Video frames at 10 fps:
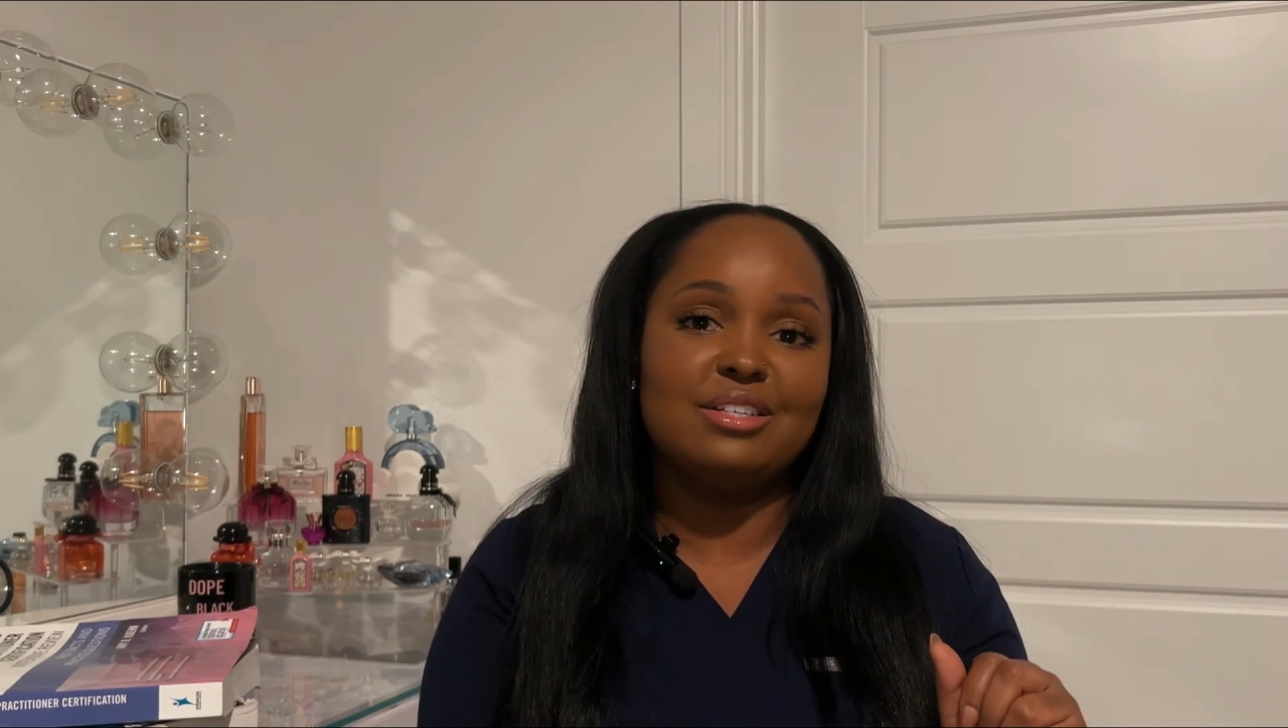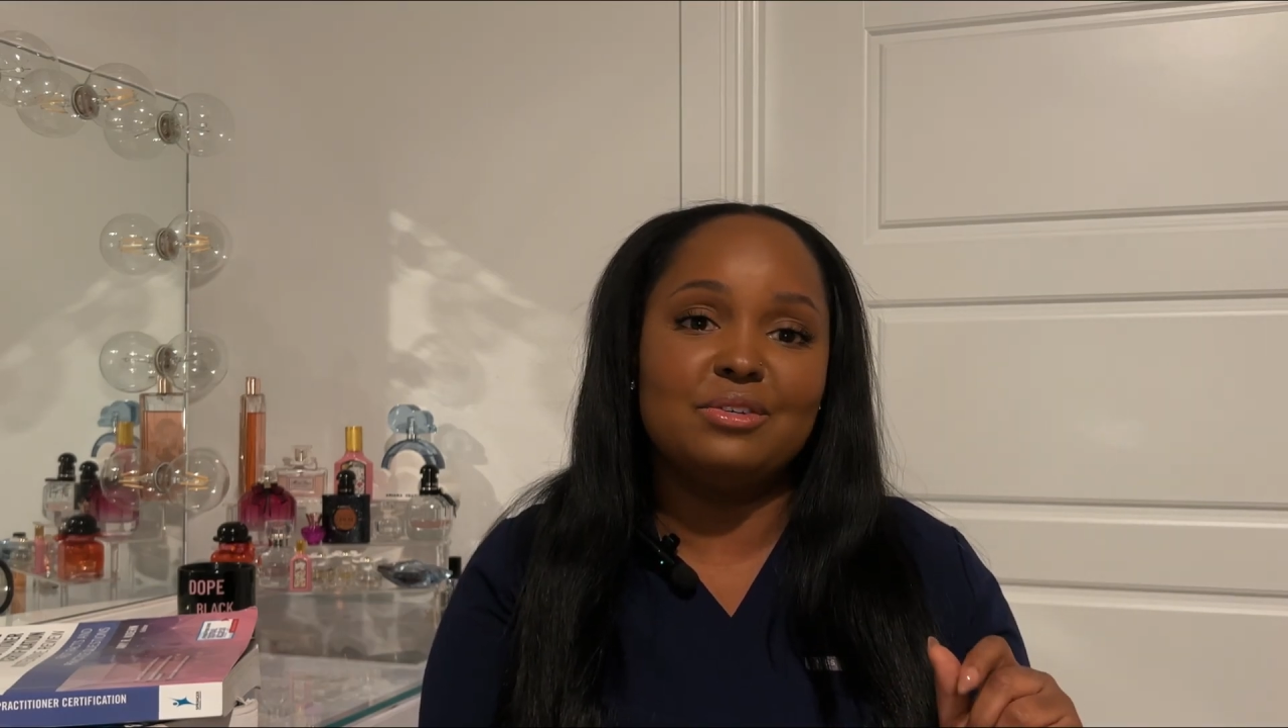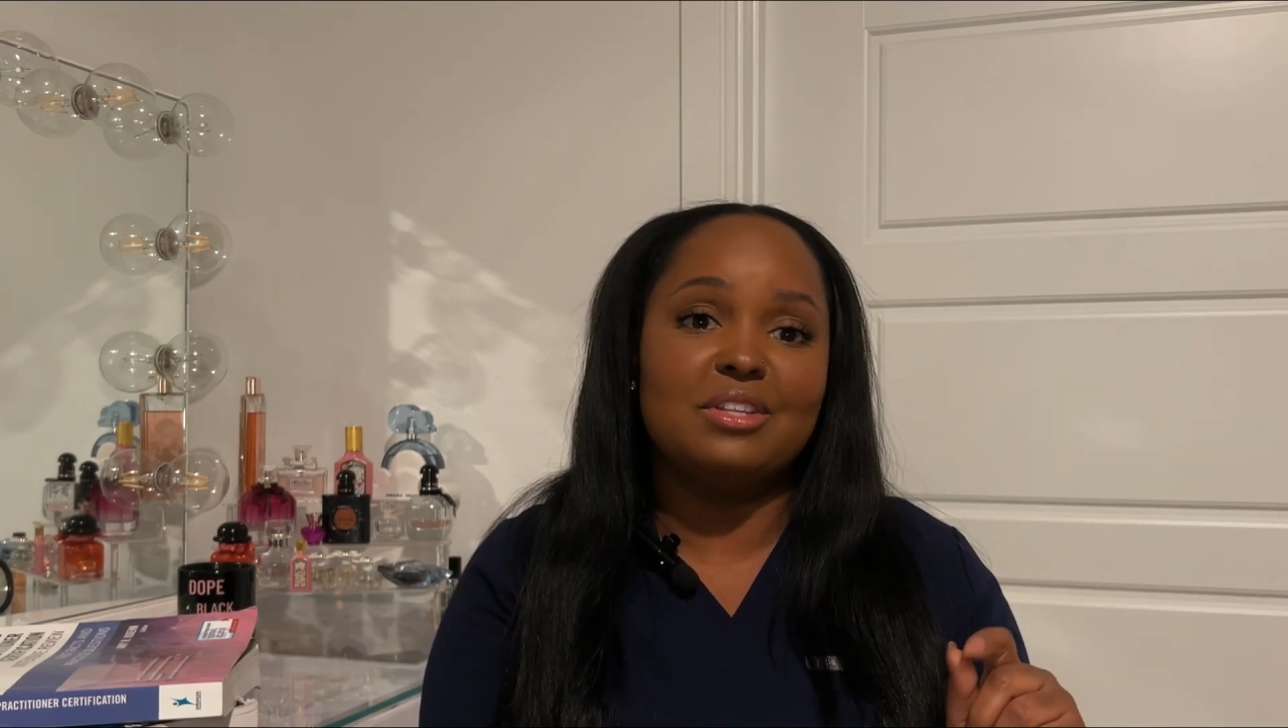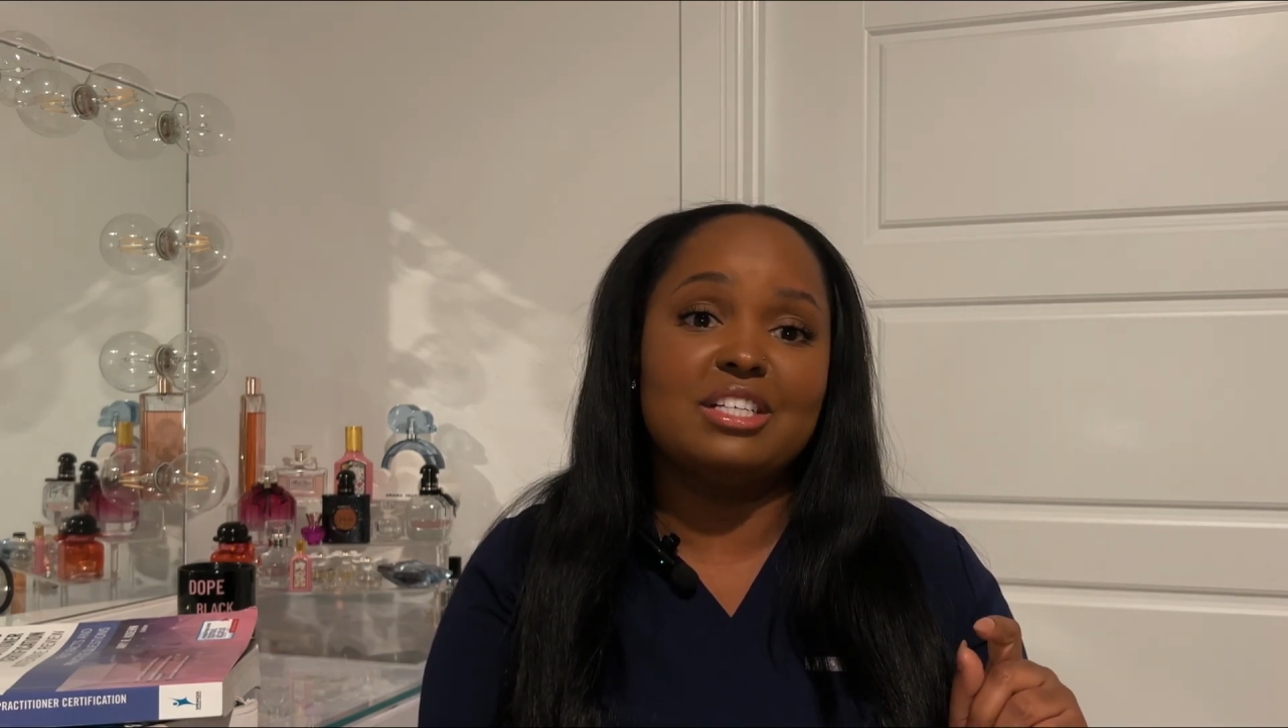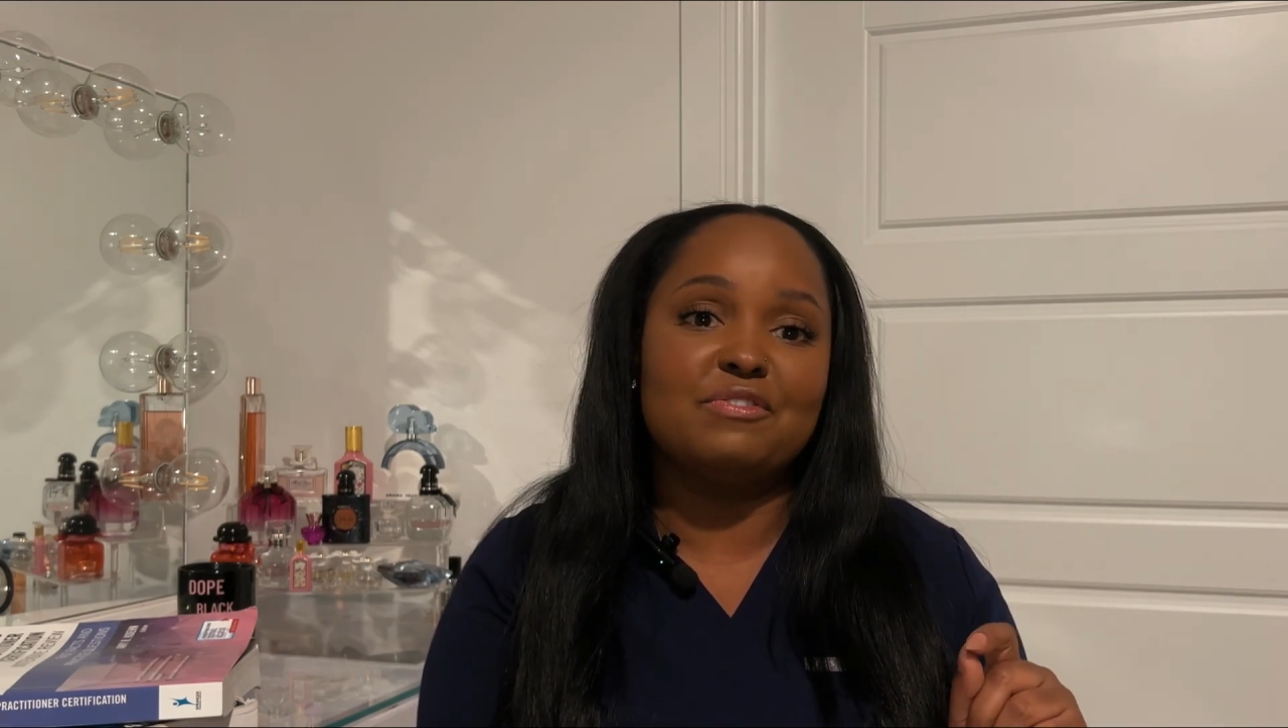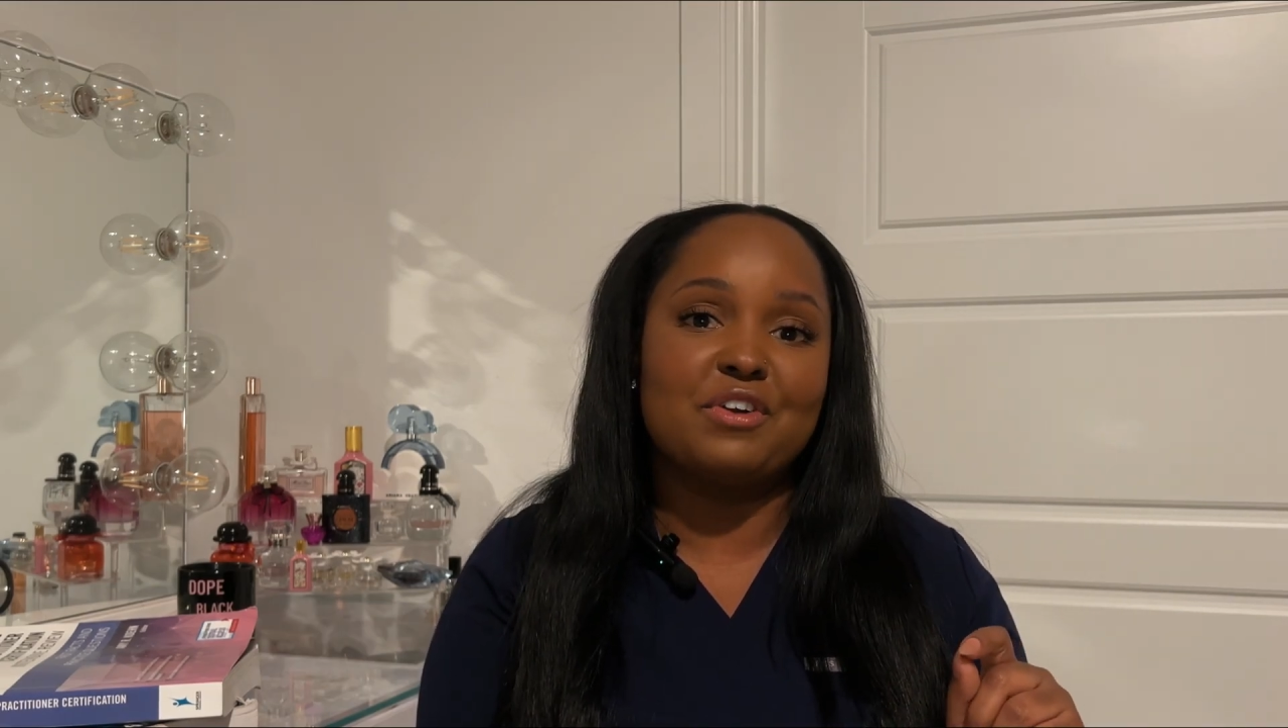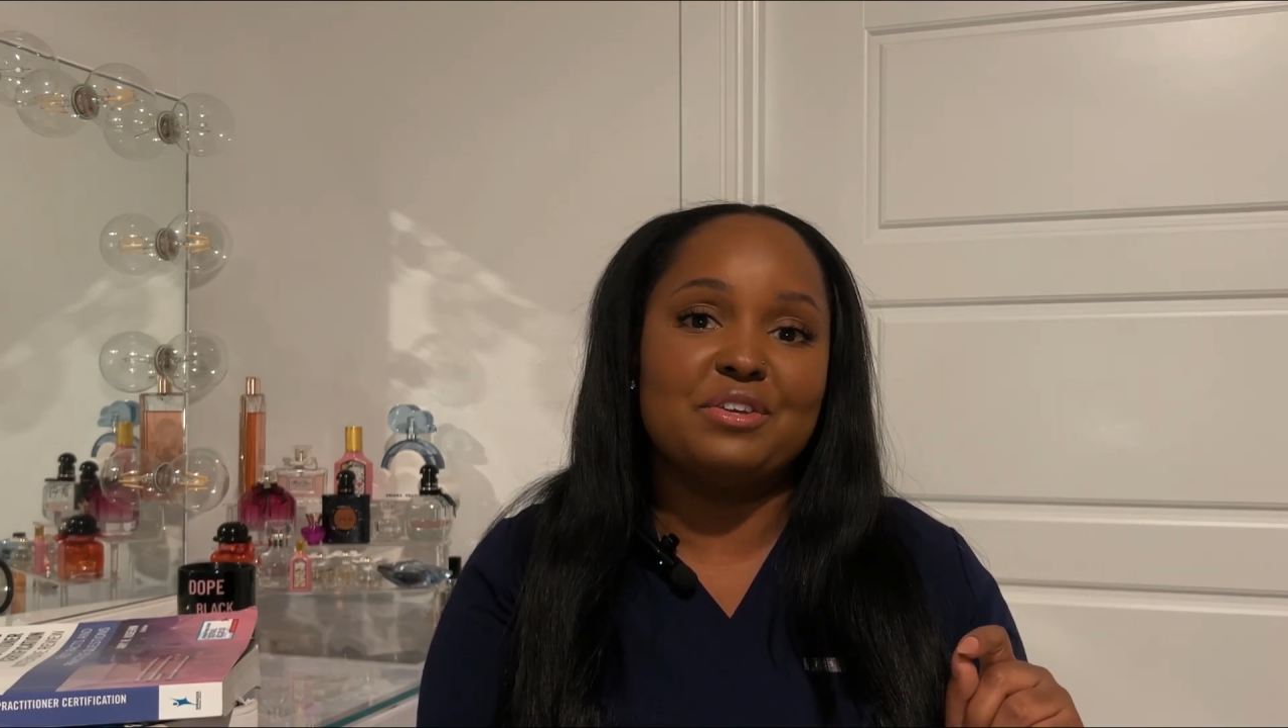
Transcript: to do this for